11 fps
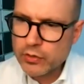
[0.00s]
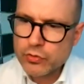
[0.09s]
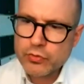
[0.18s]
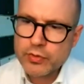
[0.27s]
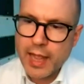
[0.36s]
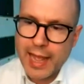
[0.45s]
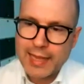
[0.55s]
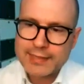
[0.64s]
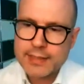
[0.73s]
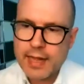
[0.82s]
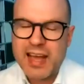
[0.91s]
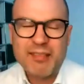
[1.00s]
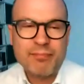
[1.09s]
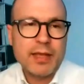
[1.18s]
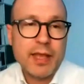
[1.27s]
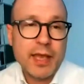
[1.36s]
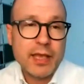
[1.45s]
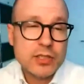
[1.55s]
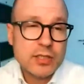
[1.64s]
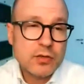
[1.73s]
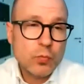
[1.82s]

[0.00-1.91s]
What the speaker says: you do the acid application,